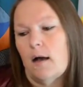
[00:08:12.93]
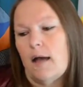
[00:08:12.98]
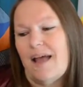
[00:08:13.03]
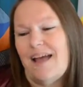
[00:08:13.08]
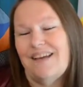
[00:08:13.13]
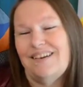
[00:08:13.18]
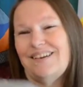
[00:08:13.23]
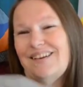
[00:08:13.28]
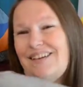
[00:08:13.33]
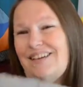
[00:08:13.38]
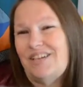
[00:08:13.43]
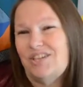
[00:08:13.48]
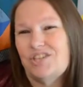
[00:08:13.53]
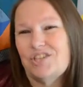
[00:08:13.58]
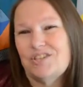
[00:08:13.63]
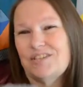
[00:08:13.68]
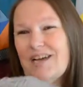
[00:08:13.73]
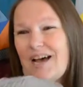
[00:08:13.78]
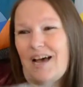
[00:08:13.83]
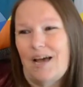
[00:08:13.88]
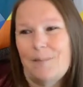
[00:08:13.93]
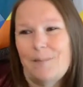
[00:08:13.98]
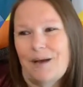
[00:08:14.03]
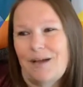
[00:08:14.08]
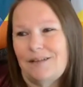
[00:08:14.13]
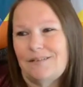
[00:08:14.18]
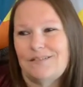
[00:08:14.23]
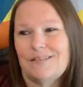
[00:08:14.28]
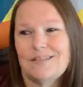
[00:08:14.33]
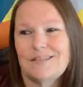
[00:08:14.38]
and each time
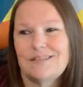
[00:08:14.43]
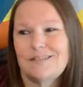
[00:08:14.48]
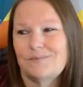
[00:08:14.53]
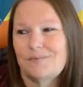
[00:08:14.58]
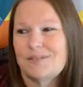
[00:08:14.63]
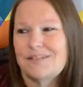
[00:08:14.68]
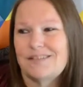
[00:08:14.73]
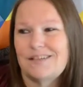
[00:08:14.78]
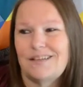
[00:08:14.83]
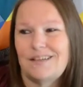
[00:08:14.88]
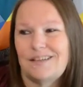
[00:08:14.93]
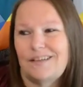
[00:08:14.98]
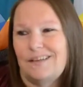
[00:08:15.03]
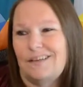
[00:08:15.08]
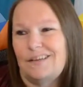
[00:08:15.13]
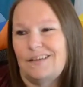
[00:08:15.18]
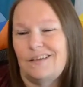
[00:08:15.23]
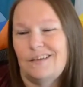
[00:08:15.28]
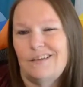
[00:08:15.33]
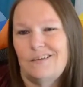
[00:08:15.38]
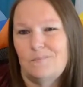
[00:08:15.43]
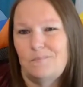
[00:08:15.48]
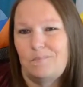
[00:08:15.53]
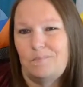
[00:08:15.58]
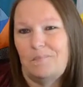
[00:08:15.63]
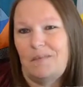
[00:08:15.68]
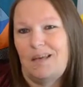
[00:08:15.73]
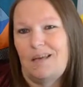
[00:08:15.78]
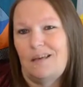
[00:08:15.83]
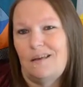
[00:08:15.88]
I just was like,
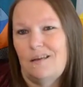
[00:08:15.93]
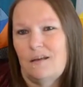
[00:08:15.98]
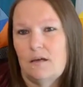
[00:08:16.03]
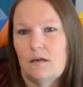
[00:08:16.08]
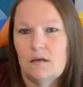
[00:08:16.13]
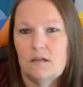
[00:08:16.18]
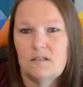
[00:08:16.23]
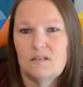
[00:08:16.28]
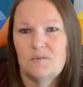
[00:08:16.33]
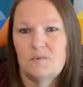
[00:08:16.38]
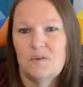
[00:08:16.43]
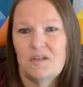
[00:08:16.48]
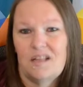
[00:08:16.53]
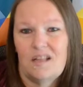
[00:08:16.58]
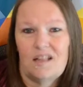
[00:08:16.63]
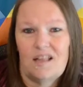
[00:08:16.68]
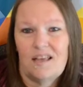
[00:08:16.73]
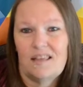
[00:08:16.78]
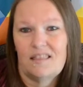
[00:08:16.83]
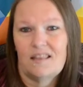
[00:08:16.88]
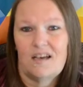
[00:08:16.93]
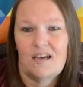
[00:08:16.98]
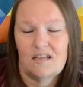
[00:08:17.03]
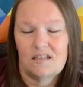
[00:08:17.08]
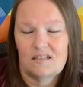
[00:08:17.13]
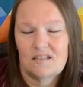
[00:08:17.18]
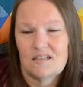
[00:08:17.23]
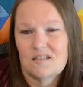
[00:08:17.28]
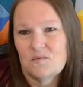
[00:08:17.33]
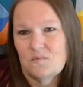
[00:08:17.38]
meh, don't really like that.
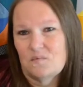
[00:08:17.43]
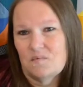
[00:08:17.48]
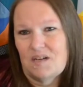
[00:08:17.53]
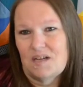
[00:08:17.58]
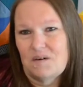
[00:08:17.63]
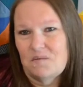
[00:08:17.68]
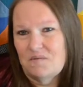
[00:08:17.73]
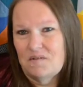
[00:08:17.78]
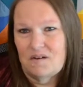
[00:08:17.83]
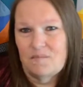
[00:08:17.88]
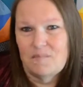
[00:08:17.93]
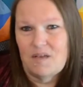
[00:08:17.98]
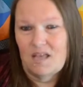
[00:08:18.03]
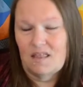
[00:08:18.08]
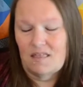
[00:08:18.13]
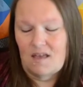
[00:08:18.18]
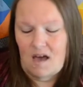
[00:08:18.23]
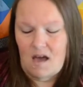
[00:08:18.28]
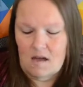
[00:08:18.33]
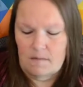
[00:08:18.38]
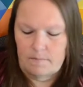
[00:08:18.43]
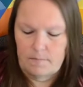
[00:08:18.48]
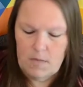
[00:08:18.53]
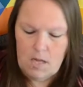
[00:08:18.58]
I don't want to make that.